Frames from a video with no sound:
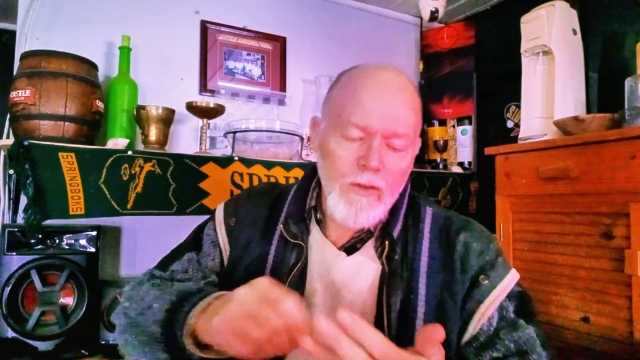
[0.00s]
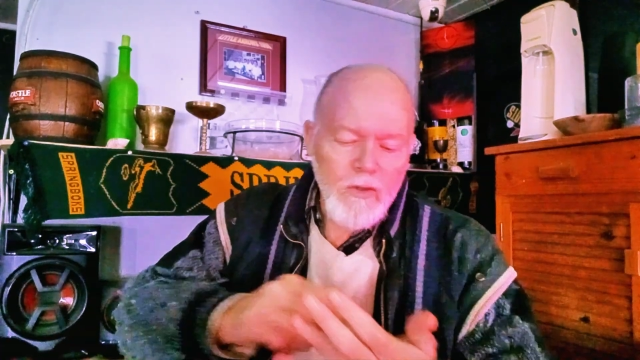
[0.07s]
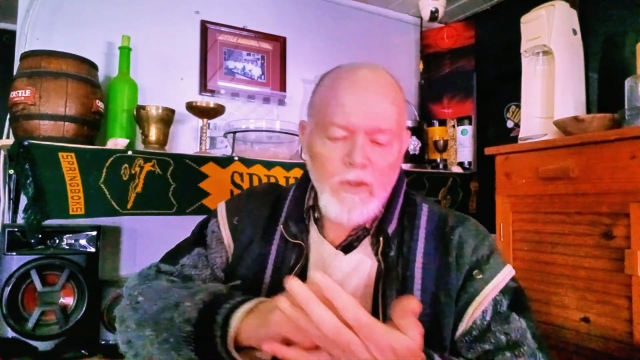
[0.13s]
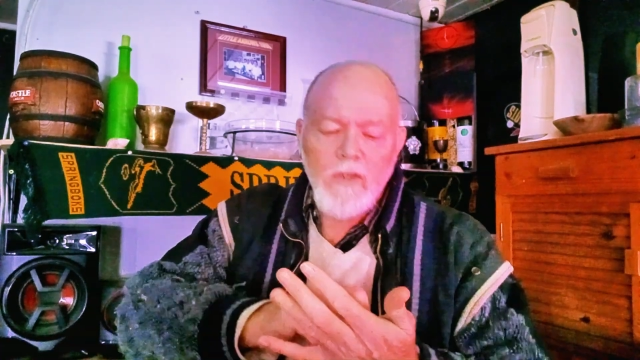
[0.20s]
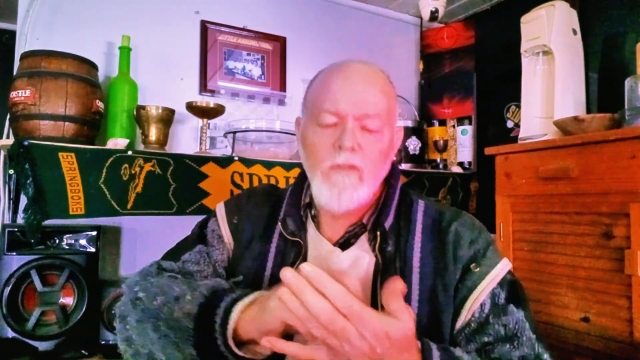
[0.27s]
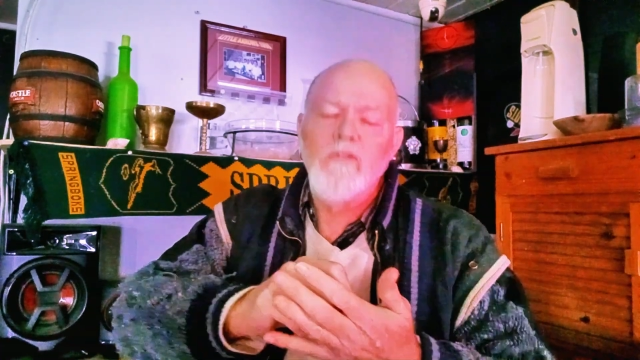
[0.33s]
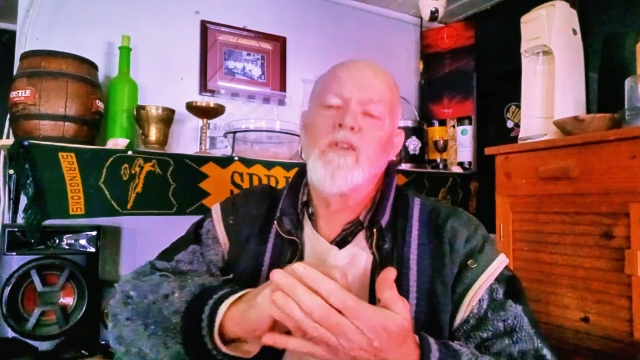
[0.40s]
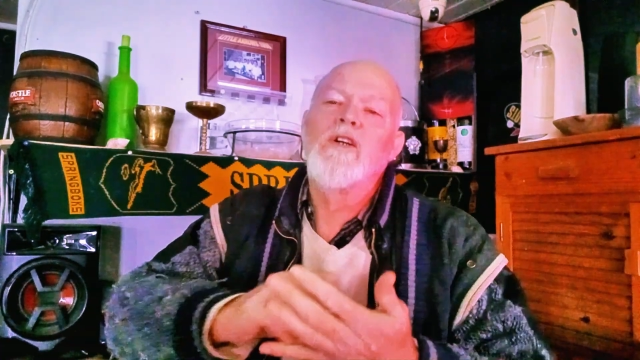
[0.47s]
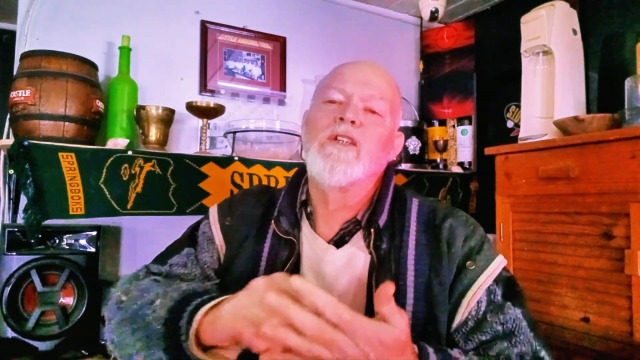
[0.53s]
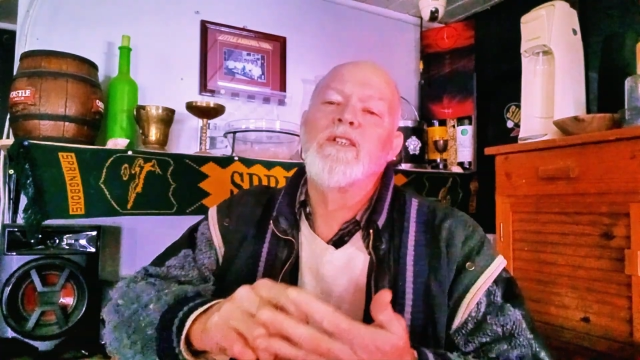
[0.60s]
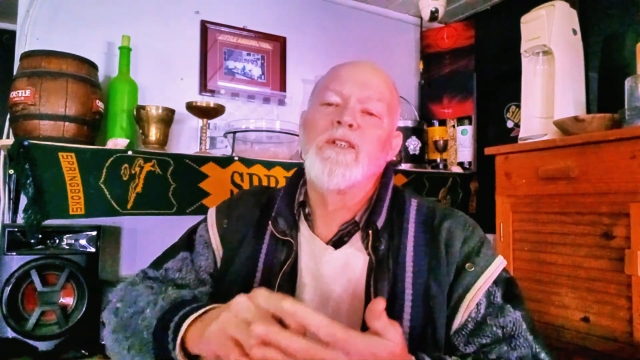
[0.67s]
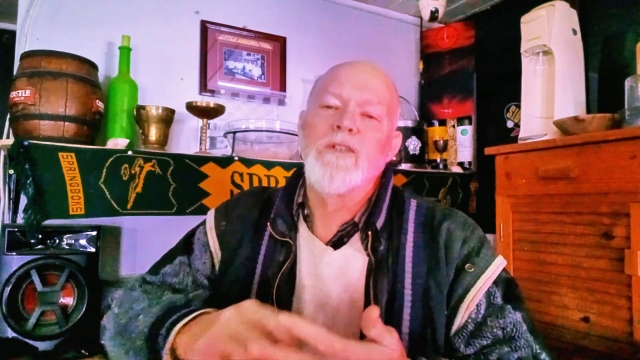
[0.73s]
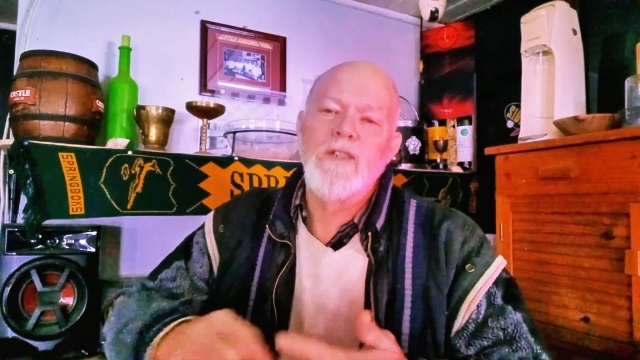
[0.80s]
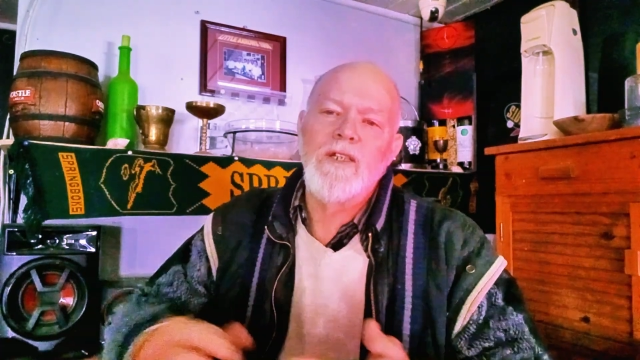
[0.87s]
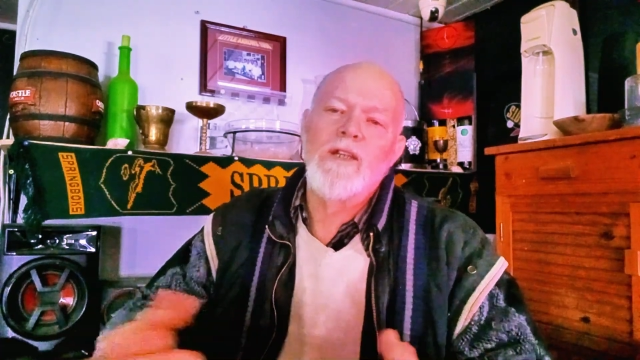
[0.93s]
You should first
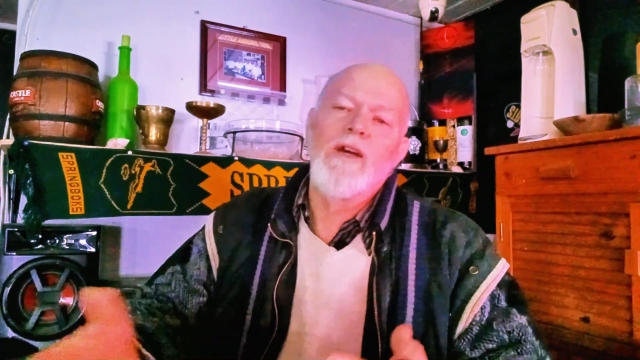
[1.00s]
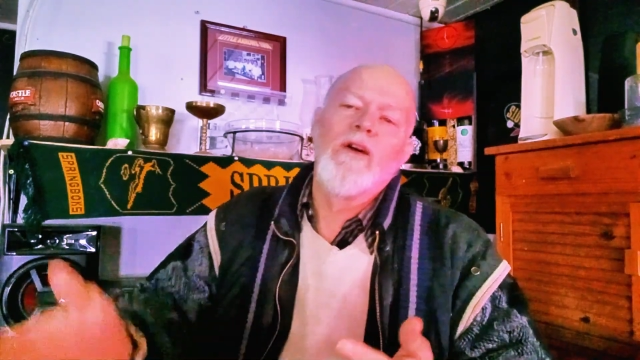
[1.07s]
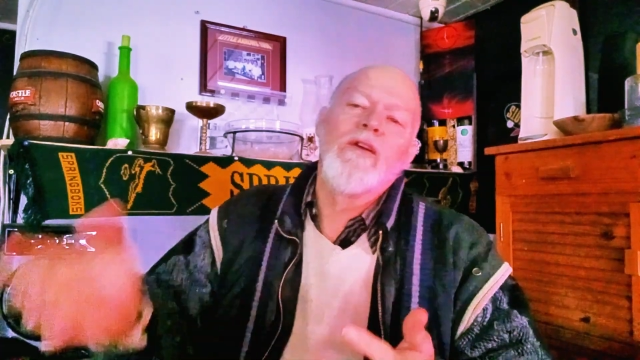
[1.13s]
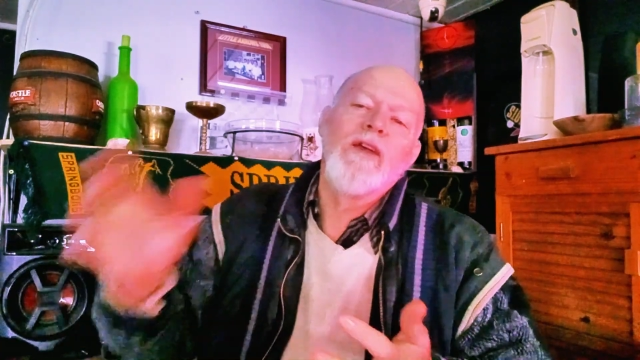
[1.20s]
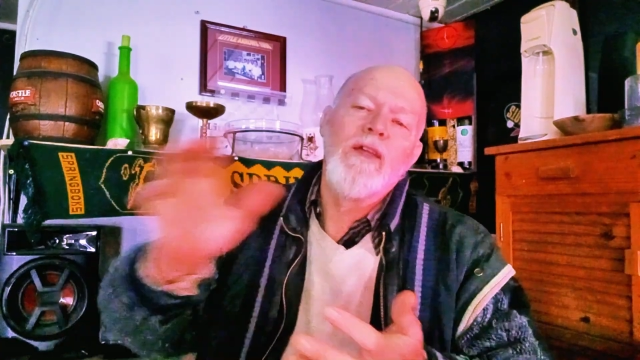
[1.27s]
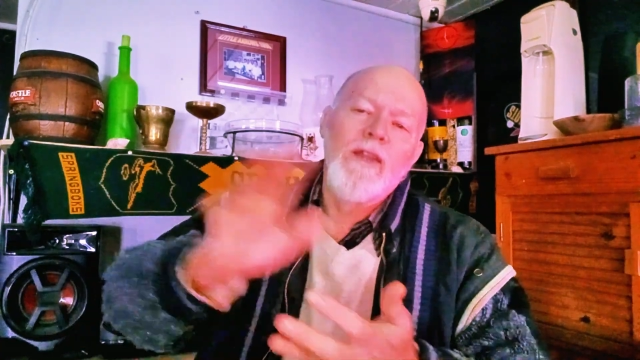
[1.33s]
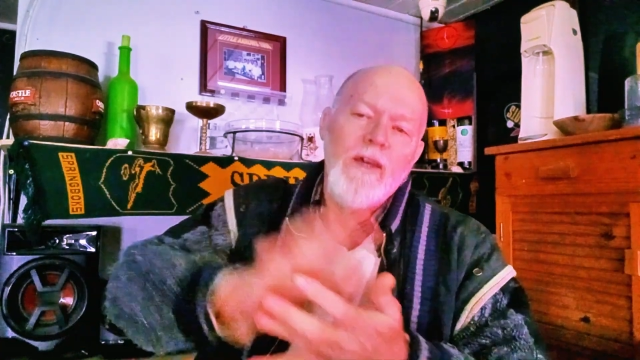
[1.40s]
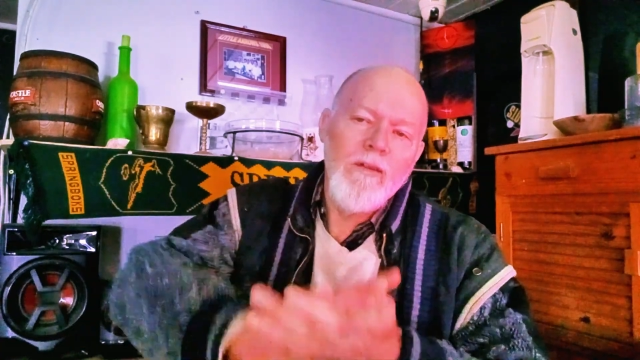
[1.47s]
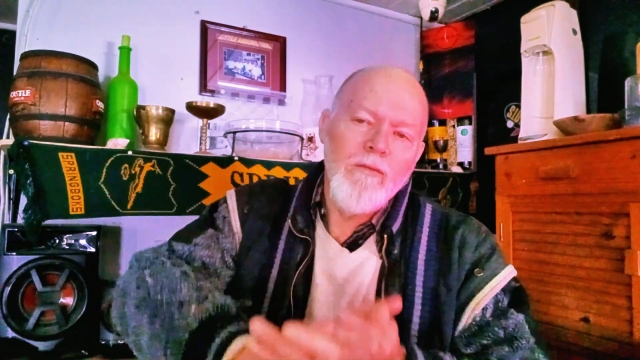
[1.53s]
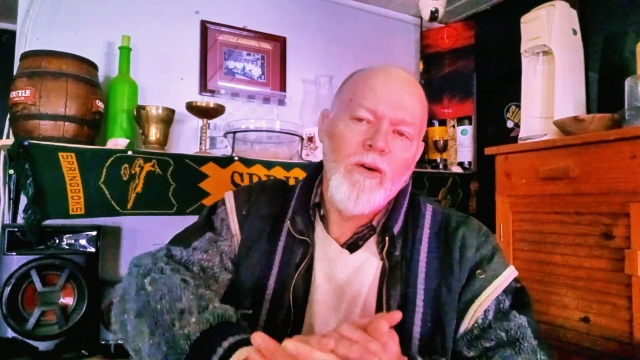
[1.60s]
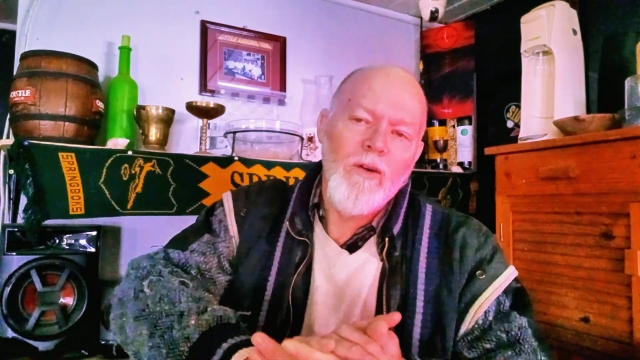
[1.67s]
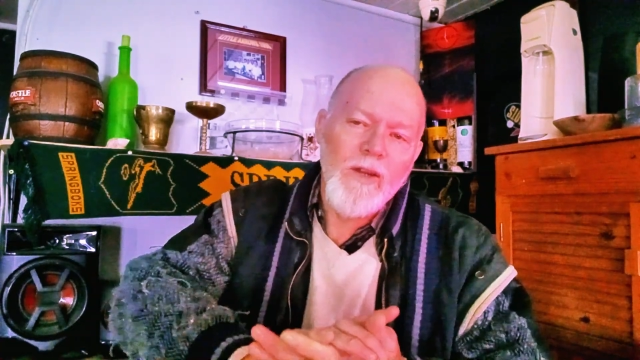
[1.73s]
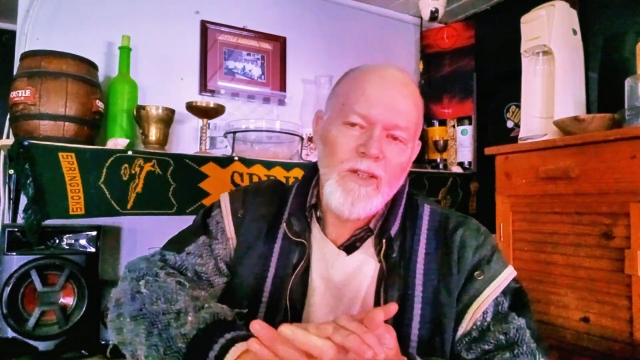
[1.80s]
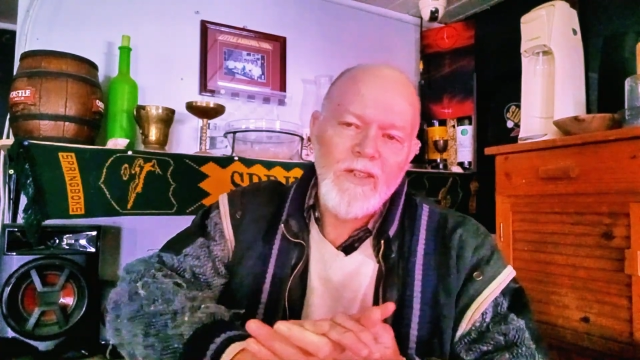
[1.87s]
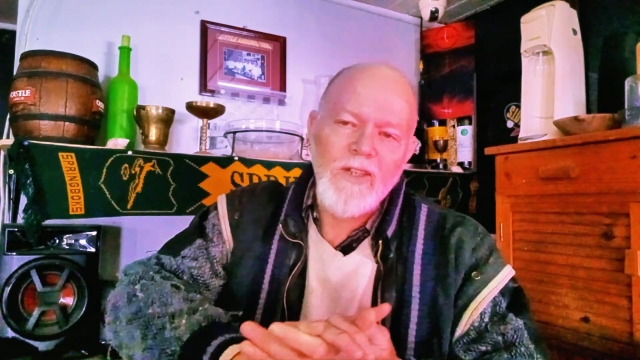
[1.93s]
use the cokie and then
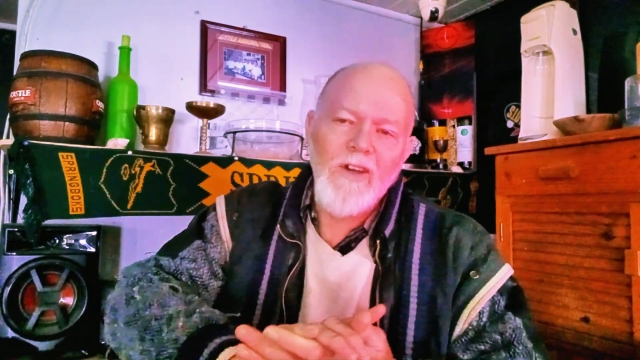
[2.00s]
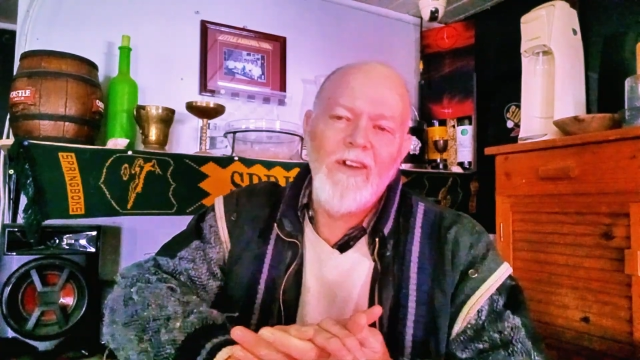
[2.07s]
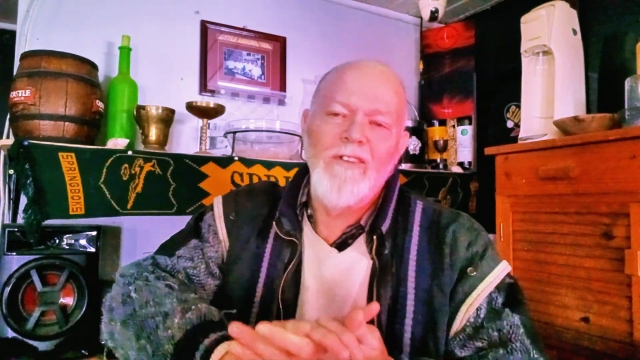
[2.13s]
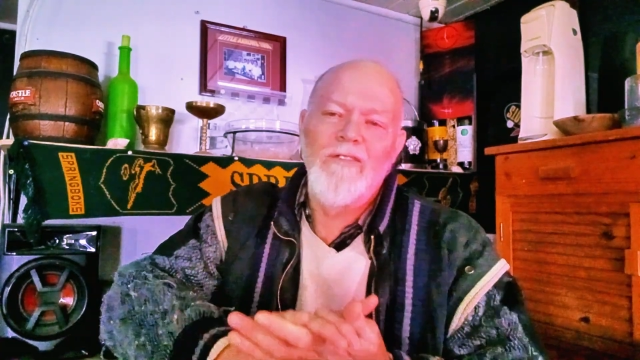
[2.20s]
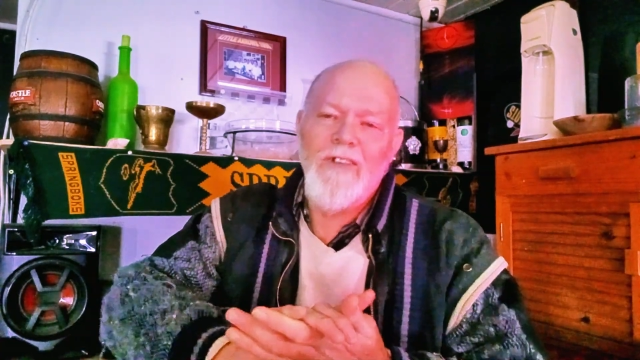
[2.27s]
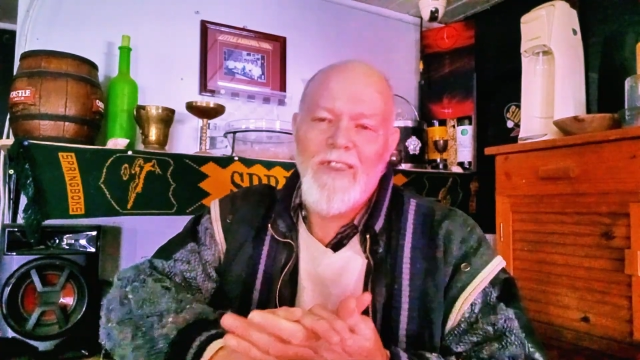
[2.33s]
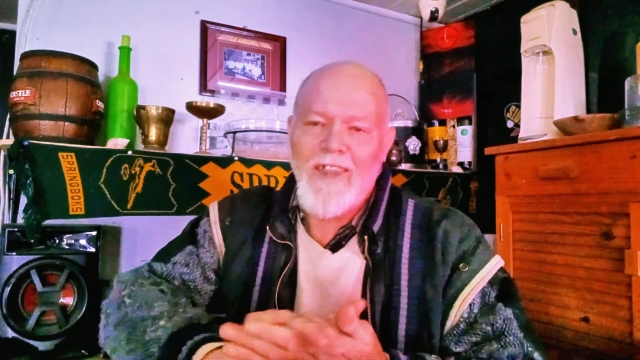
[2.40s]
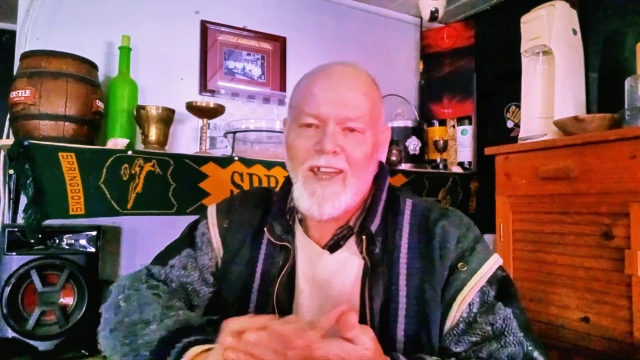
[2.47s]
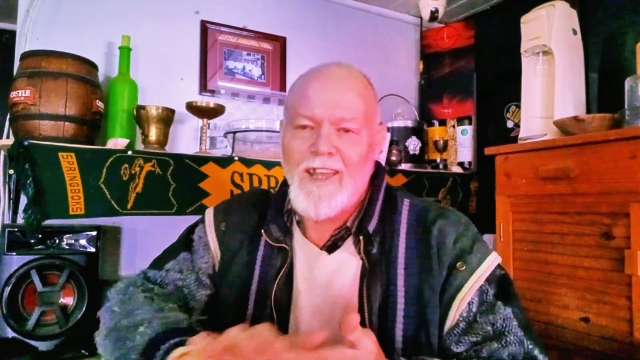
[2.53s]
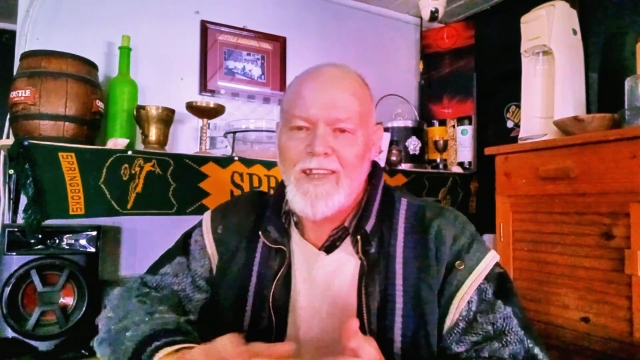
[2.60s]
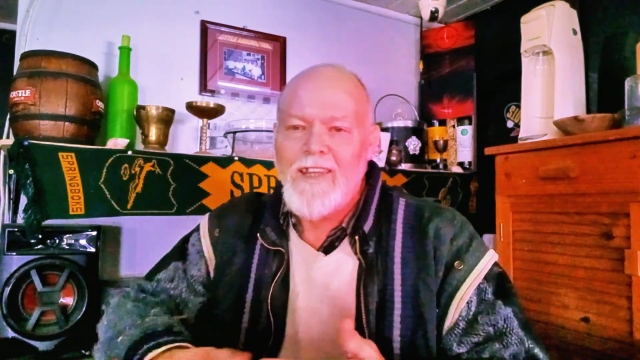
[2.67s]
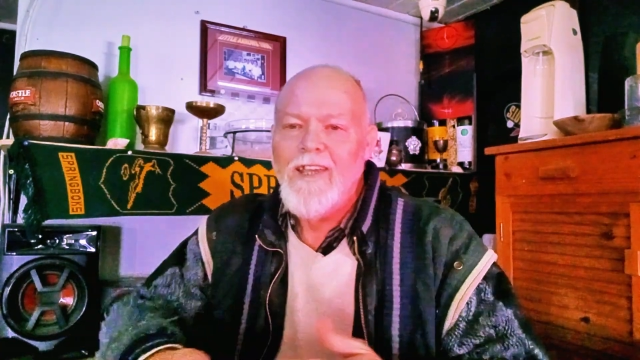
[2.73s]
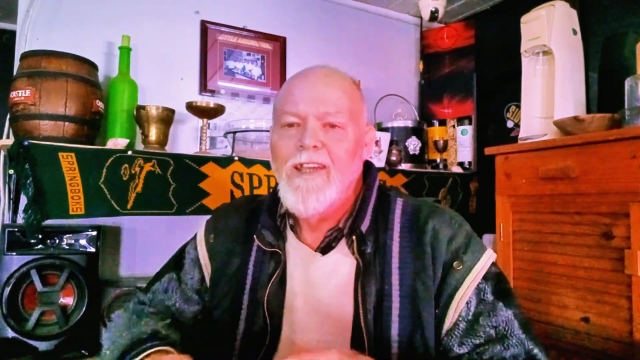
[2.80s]
varnish over that.